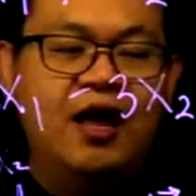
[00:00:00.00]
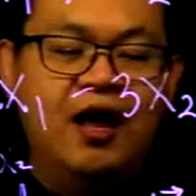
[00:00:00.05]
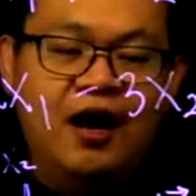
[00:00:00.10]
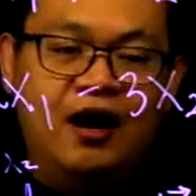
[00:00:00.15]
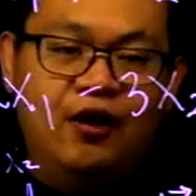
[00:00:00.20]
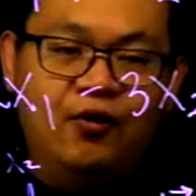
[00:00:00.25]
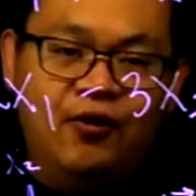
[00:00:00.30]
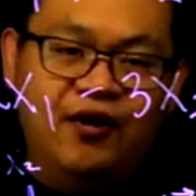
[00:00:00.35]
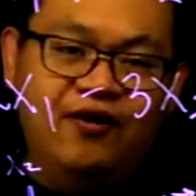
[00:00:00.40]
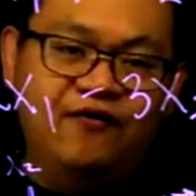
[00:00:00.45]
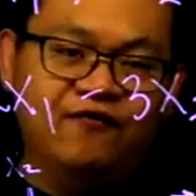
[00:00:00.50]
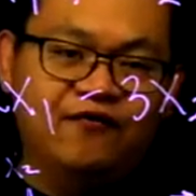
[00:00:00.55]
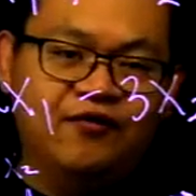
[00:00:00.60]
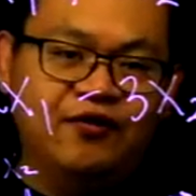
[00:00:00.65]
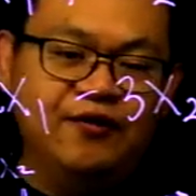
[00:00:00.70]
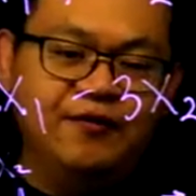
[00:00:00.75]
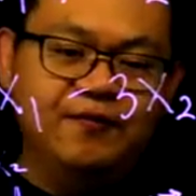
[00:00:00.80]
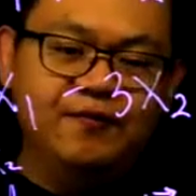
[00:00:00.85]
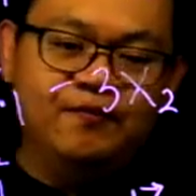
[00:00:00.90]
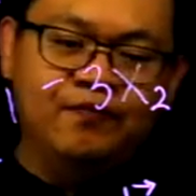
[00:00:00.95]

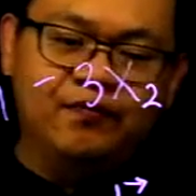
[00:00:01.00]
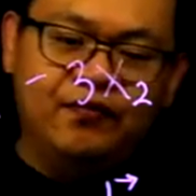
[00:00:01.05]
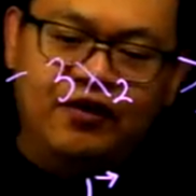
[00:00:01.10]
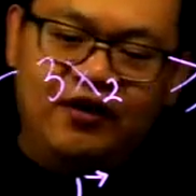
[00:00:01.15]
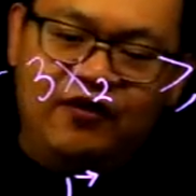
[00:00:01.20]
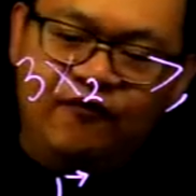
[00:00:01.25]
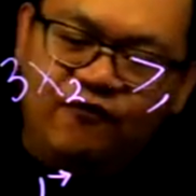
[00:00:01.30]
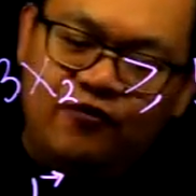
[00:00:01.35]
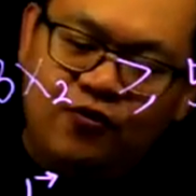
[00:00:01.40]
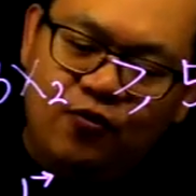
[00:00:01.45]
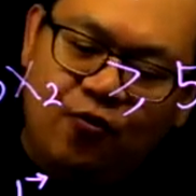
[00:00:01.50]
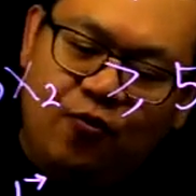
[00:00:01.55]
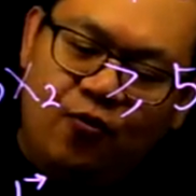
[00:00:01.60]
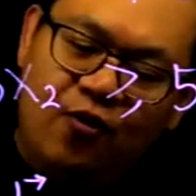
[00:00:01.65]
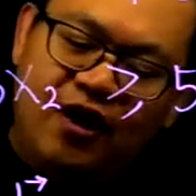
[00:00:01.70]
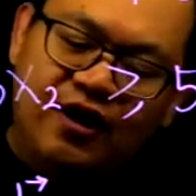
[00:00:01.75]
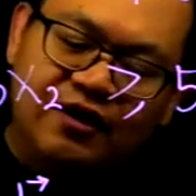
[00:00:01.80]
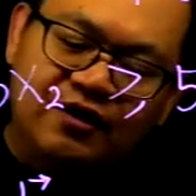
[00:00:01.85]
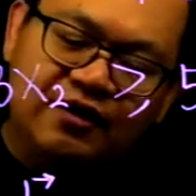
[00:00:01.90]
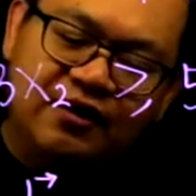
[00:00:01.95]
However, if you
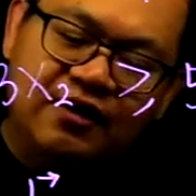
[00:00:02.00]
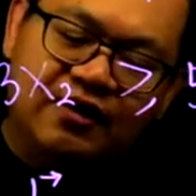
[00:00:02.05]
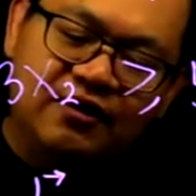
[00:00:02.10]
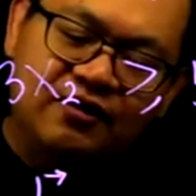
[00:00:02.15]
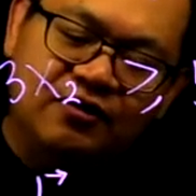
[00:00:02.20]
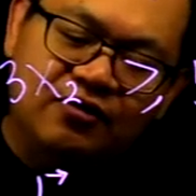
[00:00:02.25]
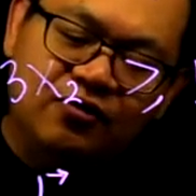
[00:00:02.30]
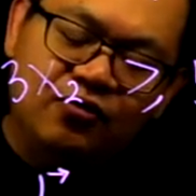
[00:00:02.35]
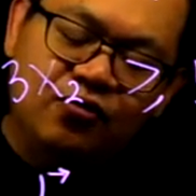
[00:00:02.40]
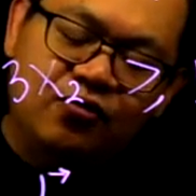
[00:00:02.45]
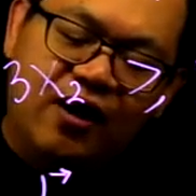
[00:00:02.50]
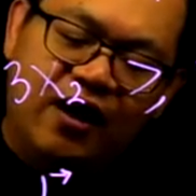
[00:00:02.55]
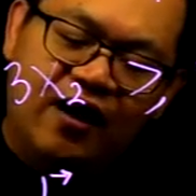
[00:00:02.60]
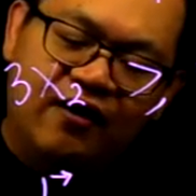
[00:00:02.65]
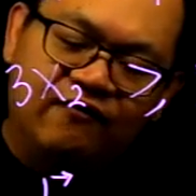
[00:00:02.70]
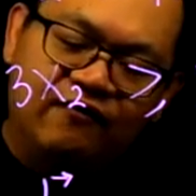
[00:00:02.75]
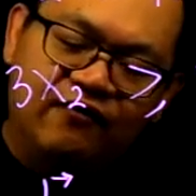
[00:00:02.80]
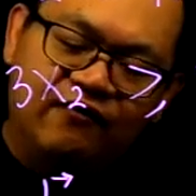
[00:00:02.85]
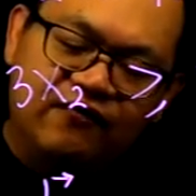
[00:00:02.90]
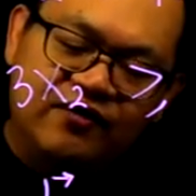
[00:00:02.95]
wanted to
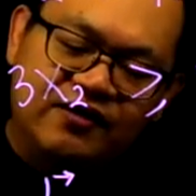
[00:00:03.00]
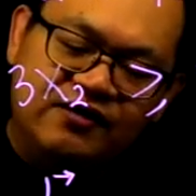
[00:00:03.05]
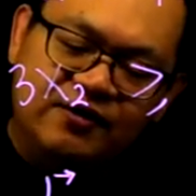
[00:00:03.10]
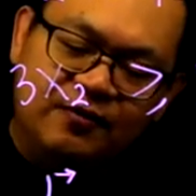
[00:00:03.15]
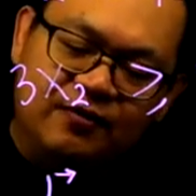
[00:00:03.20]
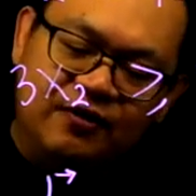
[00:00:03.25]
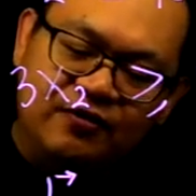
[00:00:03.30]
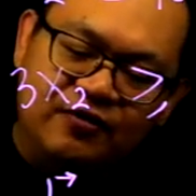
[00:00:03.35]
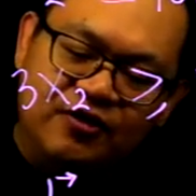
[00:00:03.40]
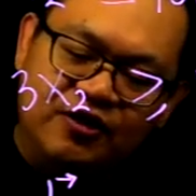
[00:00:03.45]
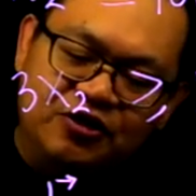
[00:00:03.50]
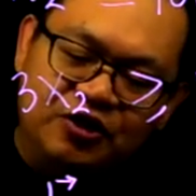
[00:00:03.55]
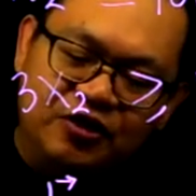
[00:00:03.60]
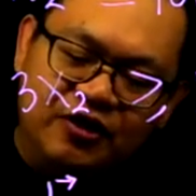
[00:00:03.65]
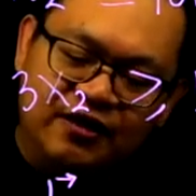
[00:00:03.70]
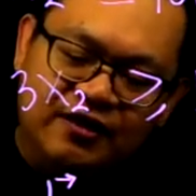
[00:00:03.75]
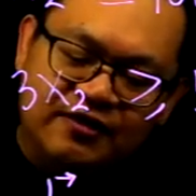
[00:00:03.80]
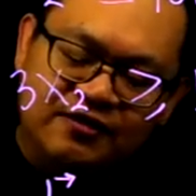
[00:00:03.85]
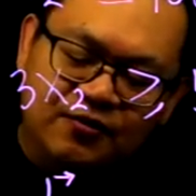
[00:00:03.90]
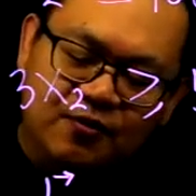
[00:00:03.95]
have a feasible region
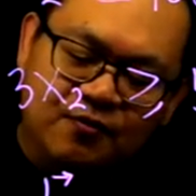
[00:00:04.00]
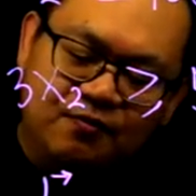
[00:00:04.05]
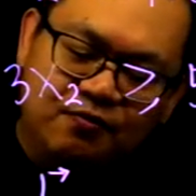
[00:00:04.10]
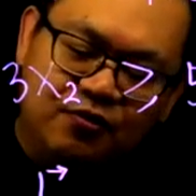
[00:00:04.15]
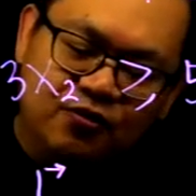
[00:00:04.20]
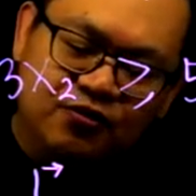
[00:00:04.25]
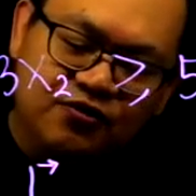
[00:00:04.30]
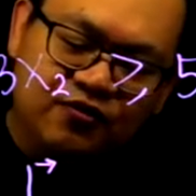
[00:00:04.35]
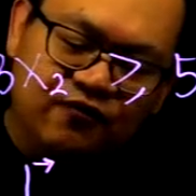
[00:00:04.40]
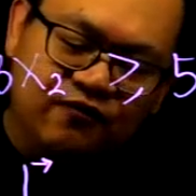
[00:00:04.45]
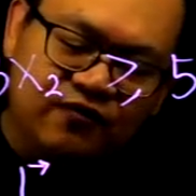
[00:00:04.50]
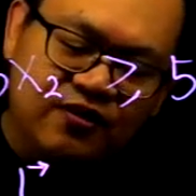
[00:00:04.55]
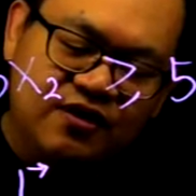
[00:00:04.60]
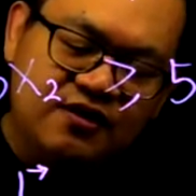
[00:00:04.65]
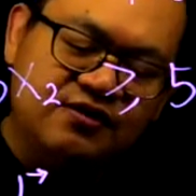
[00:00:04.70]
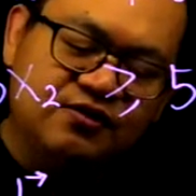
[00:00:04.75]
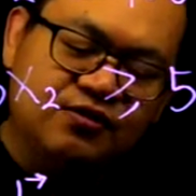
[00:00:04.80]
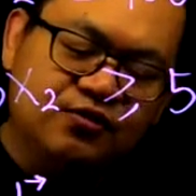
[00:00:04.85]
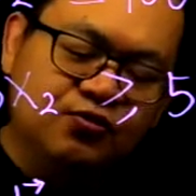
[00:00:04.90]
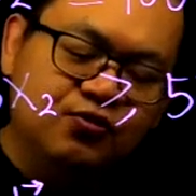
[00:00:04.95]
that is composed of
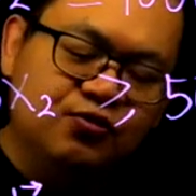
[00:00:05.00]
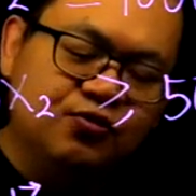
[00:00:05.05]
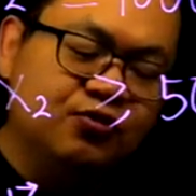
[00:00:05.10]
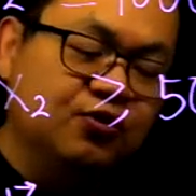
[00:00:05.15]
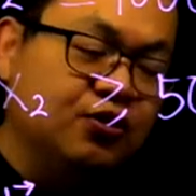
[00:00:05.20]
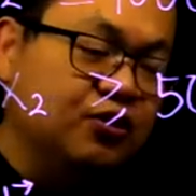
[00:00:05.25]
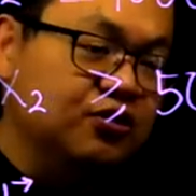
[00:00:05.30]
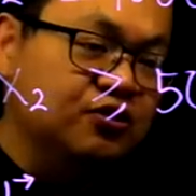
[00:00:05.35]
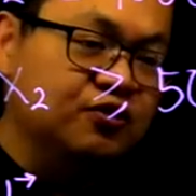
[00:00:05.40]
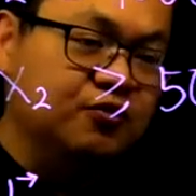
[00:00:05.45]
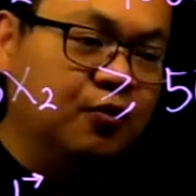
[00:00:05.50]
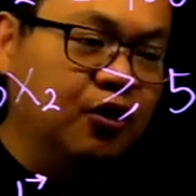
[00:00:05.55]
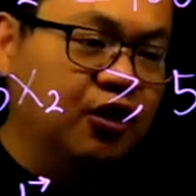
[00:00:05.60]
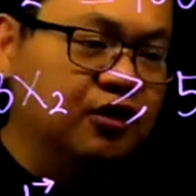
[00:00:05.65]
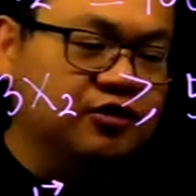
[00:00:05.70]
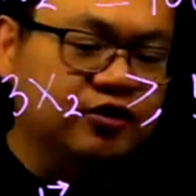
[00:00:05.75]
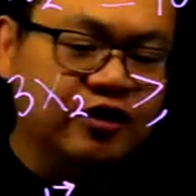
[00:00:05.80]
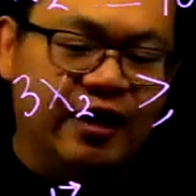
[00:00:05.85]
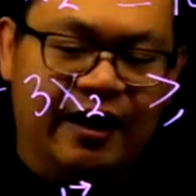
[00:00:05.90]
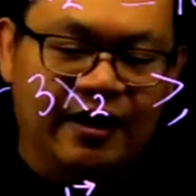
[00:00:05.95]
these two
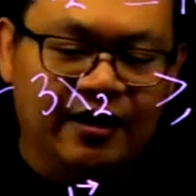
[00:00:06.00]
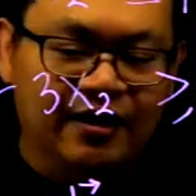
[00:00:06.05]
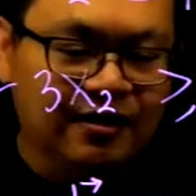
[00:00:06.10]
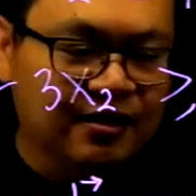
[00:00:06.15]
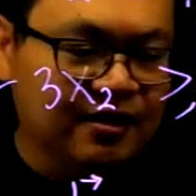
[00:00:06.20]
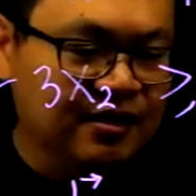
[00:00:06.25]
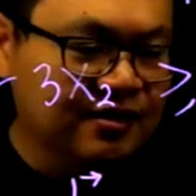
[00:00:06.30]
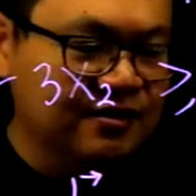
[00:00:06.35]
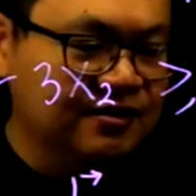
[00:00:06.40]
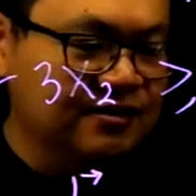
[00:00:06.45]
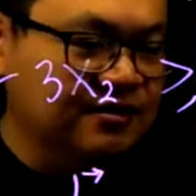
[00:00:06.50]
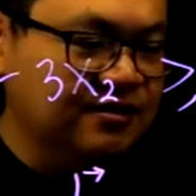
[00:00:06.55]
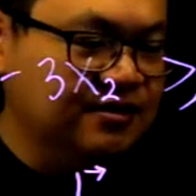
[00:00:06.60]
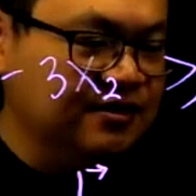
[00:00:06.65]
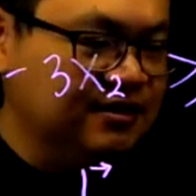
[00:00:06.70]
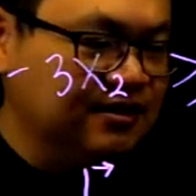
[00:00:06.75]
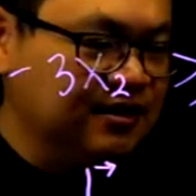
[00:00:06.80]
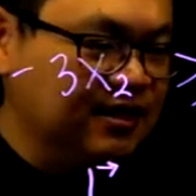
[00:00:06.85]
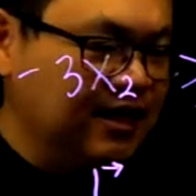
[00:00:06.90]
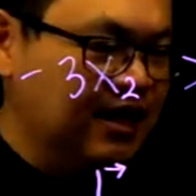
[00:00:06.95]
small
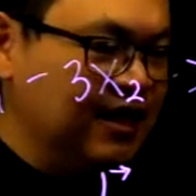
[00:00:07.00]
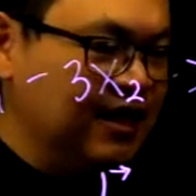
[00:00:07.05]
triangles,